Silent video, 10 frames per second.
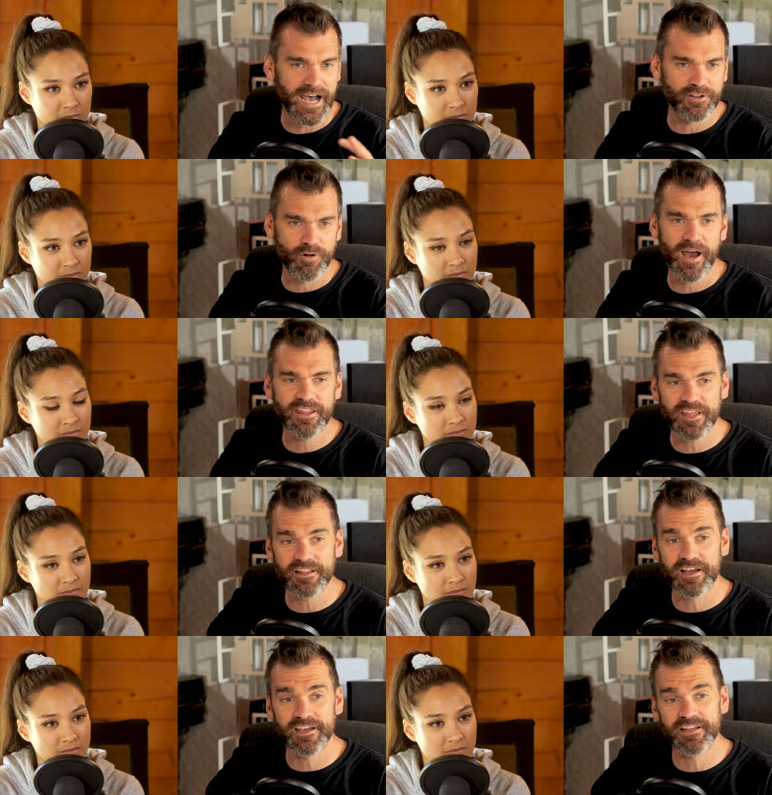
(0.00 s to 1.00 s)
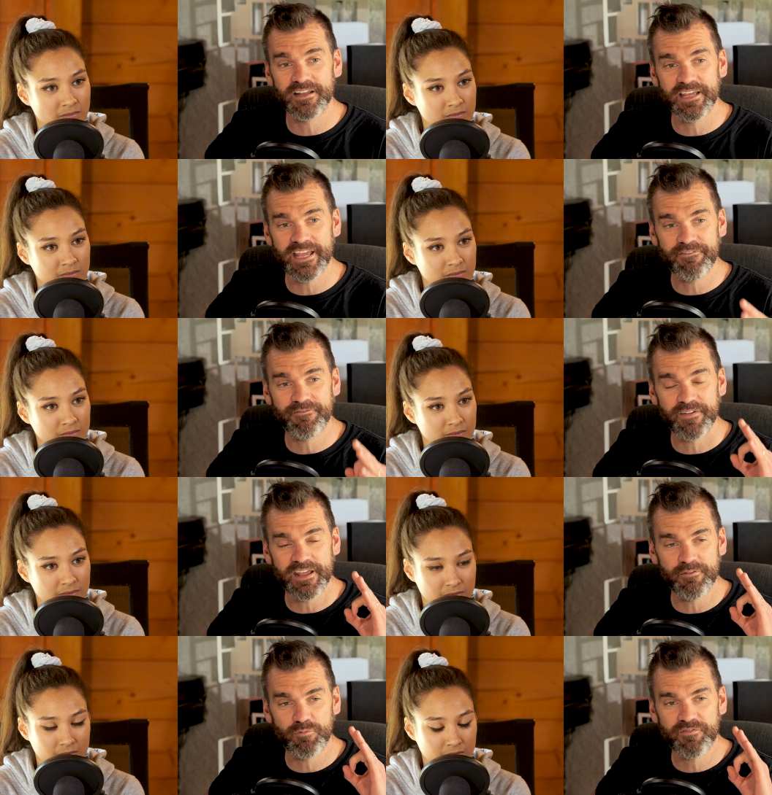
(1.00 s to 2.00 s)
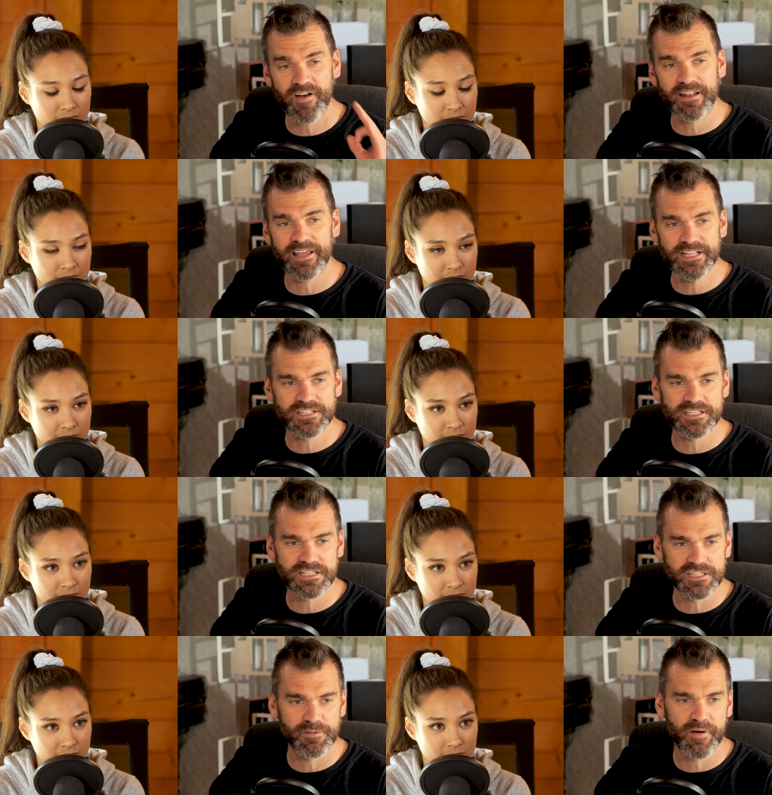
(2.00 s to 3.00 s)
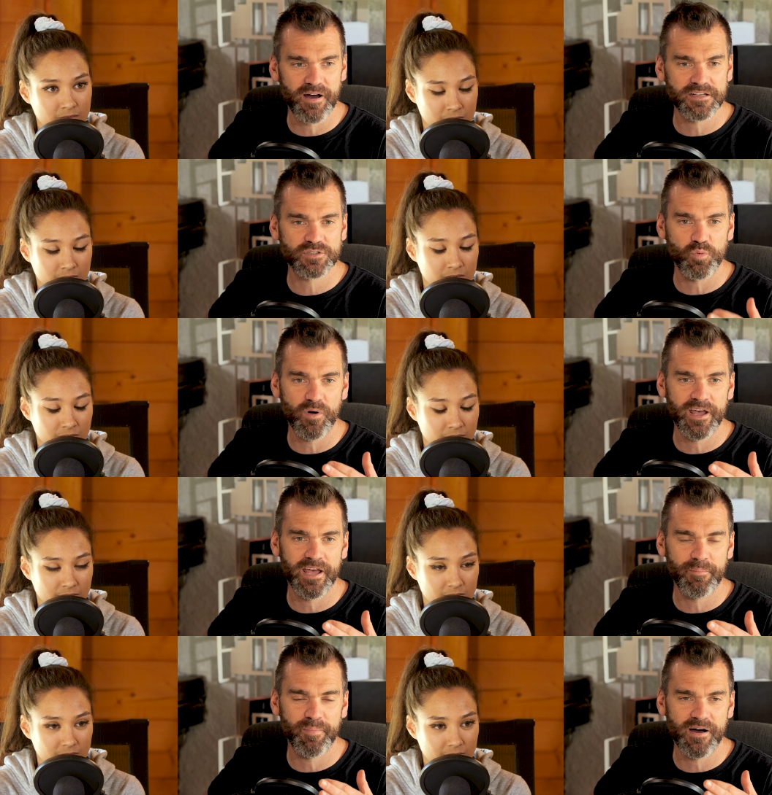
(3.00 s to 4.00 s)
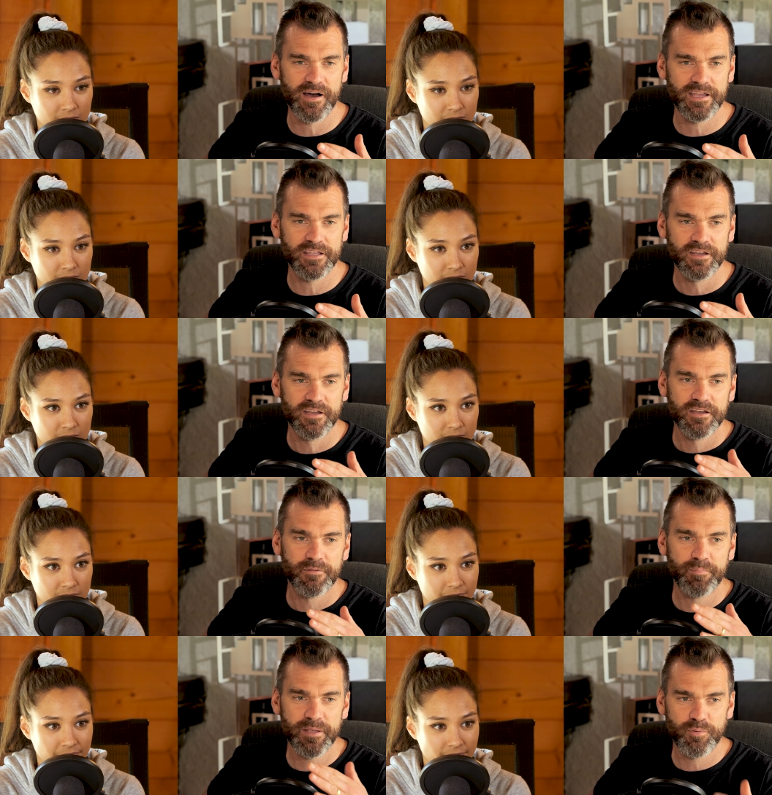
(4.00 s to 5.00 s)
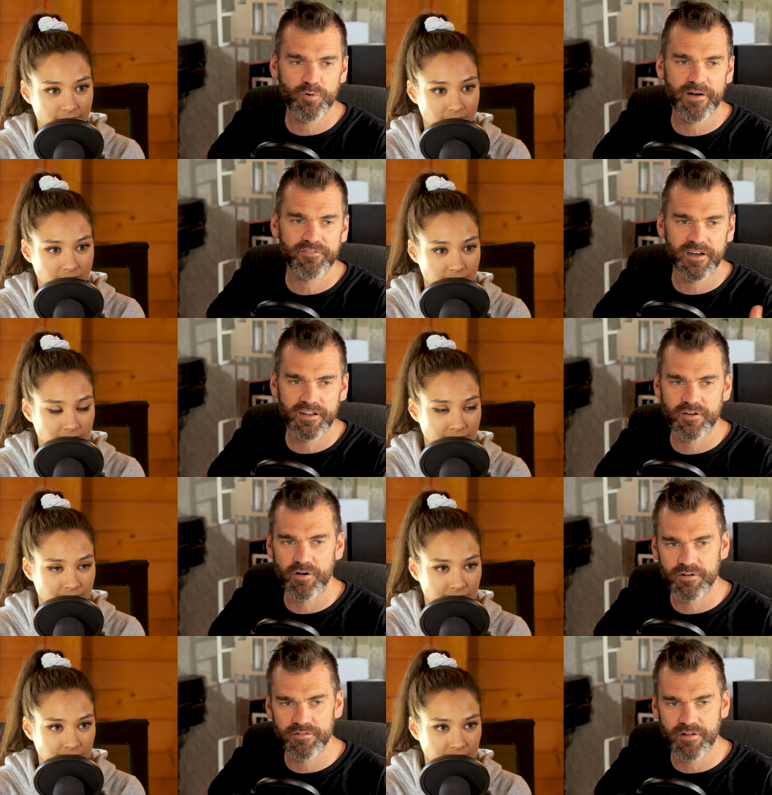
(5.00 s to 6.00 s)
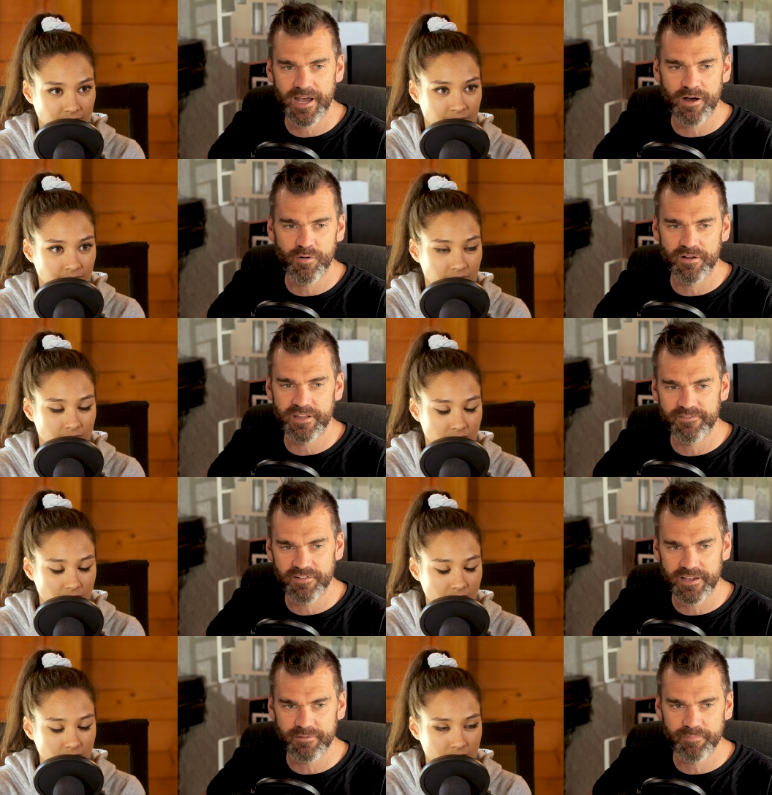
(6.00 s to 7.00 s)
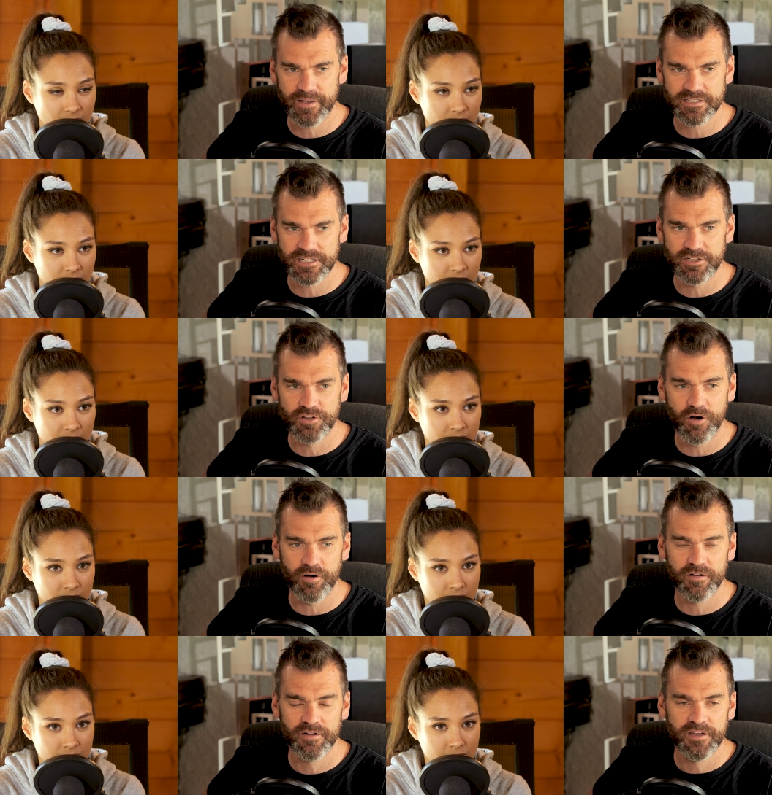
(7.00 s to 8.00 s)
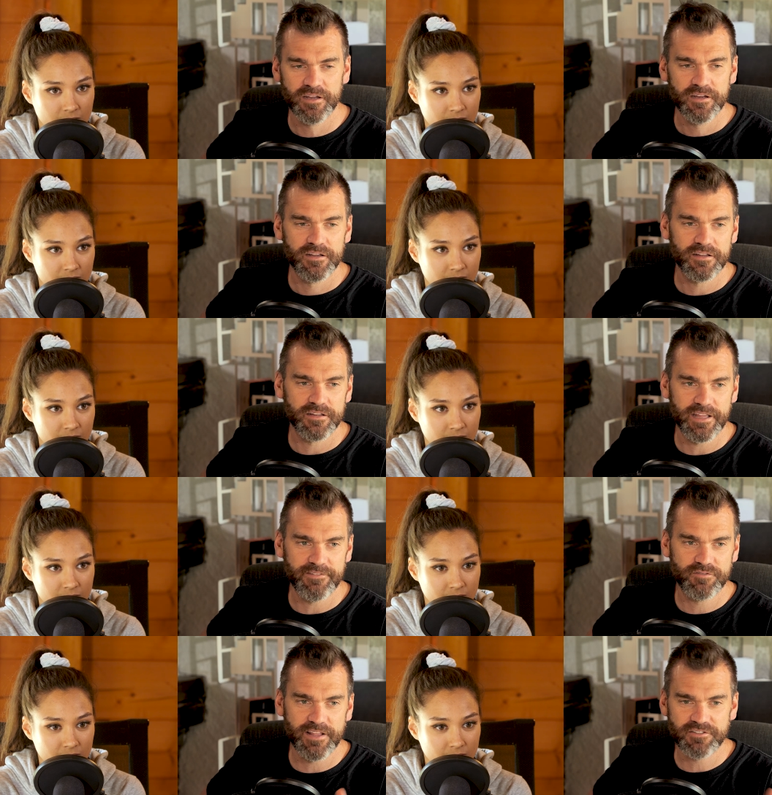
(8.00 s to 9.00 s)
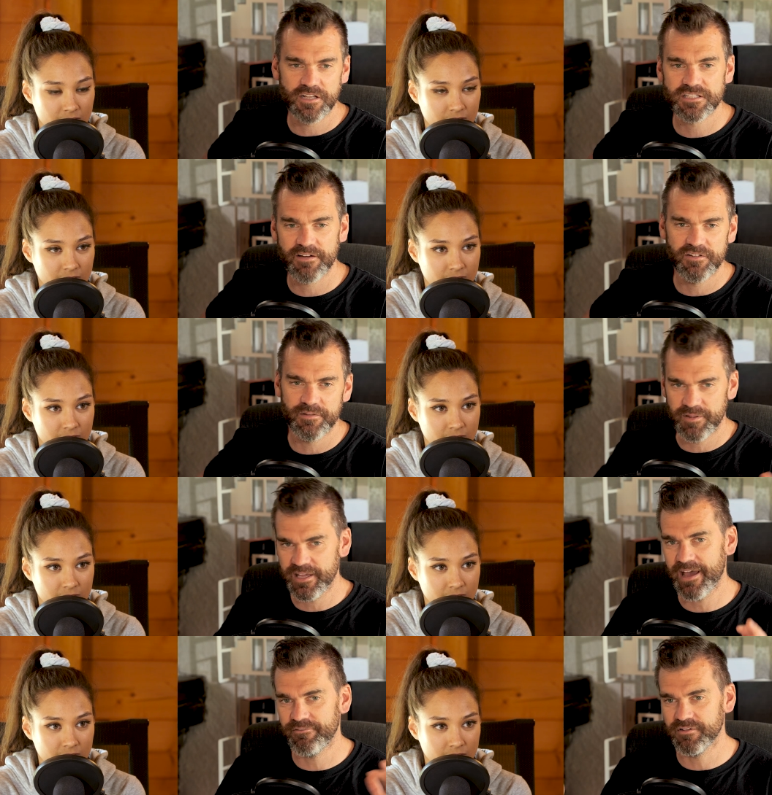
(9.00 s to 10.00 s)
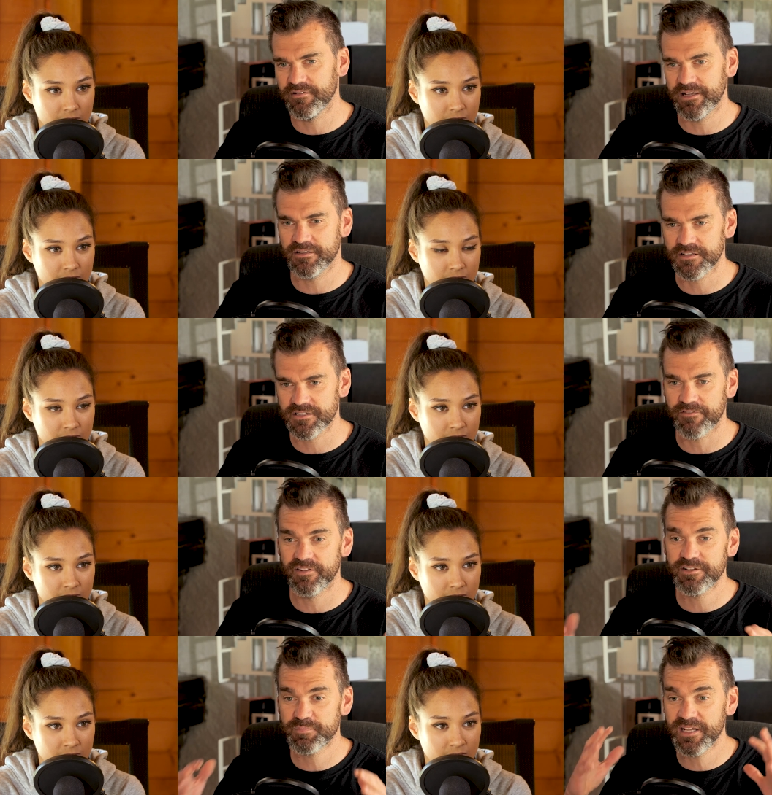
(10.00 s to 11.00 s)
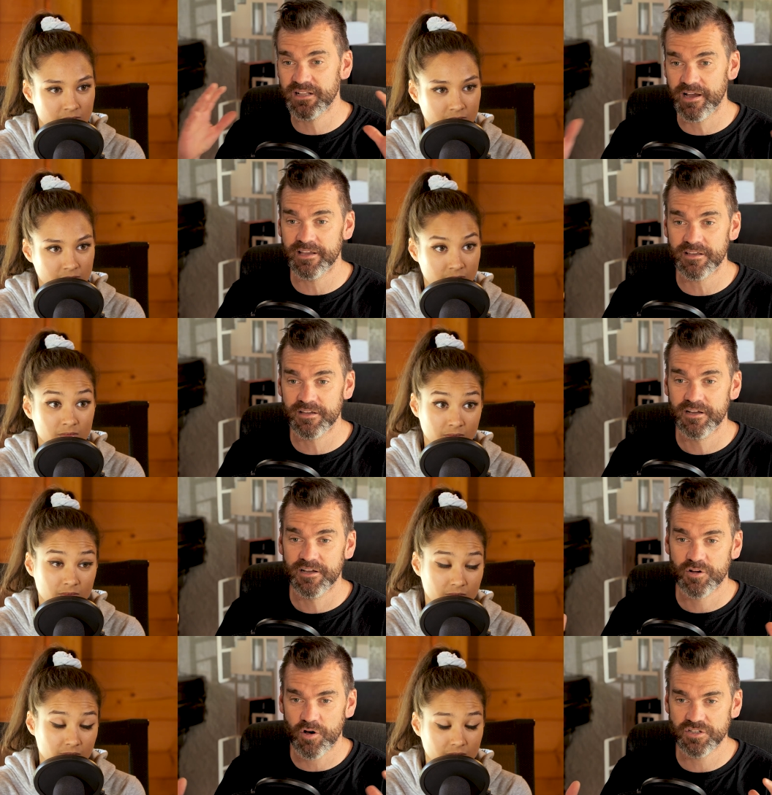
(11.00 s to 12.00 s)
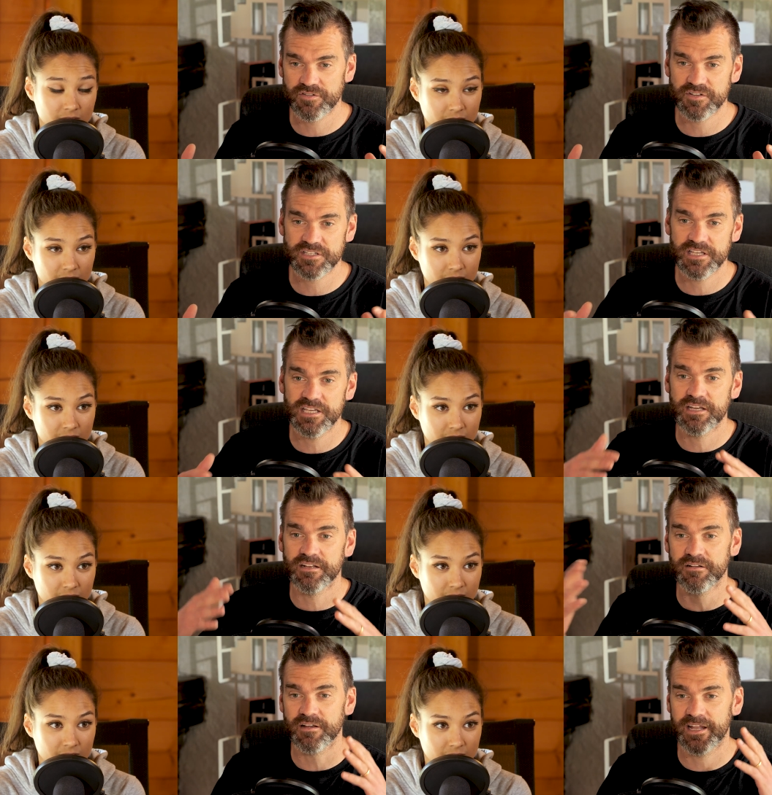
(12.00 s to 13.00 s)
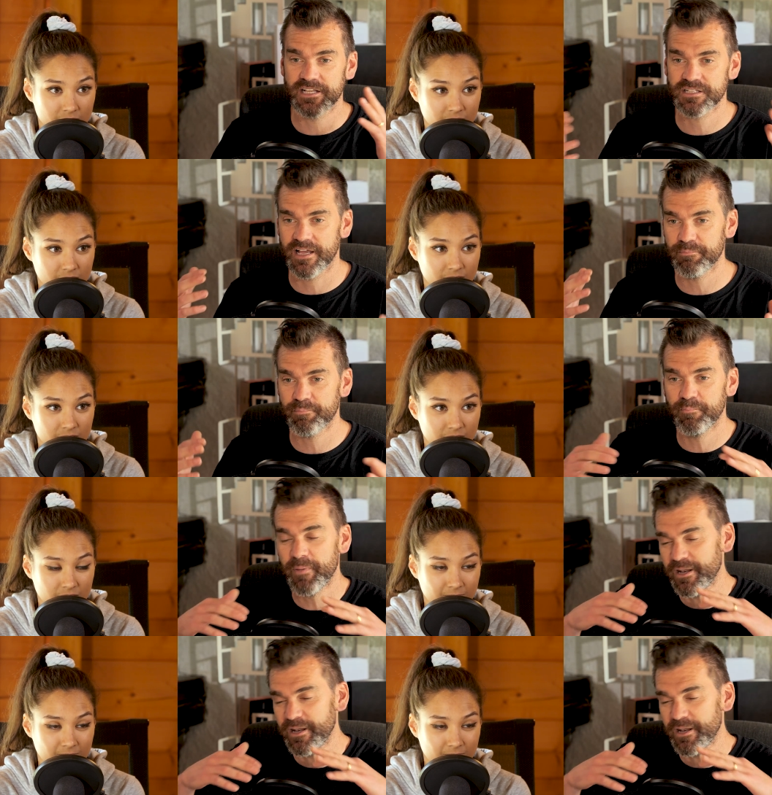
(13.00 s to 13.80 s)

Speaker 1: you know, I think like if, if we've had like instances in the past whereby people have kind of gone out and they've like basically not, they've, they've done stuff and they, they haven't like done stuff. And there's been like controversy and, and it's like